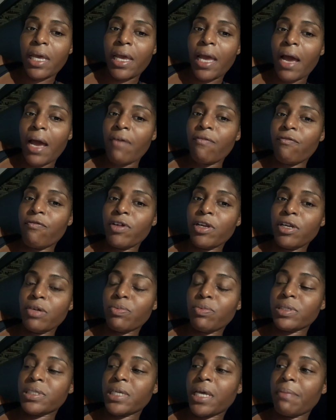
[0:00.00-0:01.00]
I really
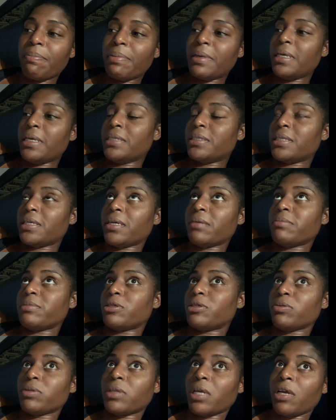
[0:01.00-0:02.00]
was at peace, and I'm
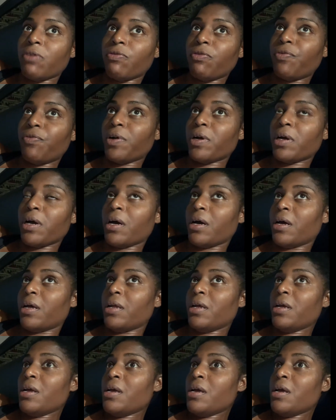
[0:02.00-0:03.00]
so thankful for God
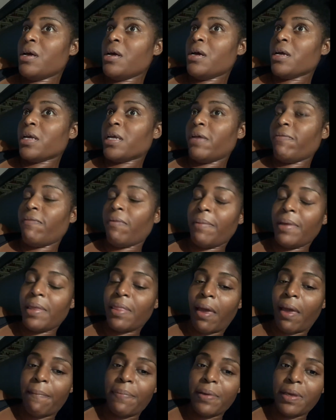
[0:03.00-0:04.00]
giving me
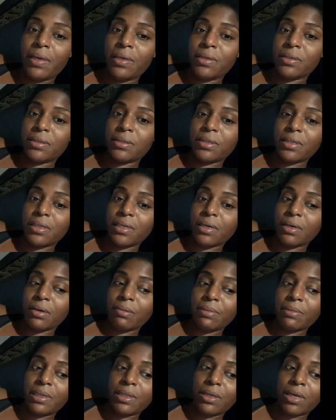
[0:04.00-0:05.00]
that peace
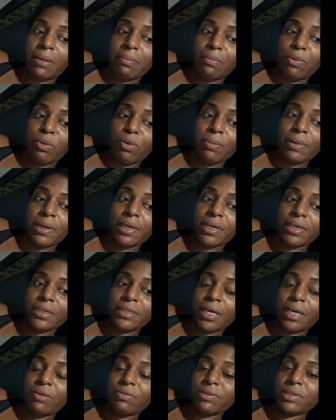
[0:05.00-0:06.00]
in that moment, because
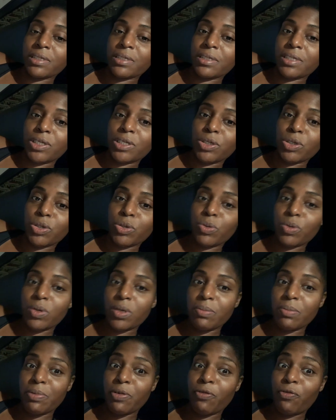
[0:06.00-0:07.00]
I was a little
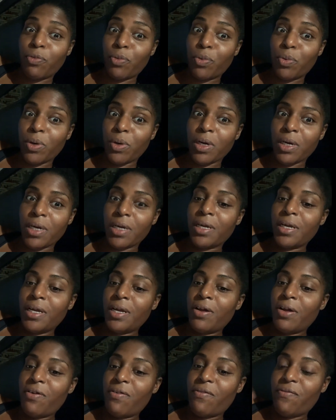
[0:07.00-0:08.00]
before
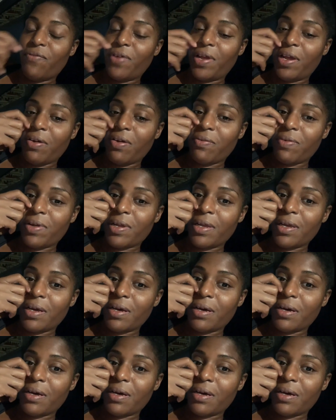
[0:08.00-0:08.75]
very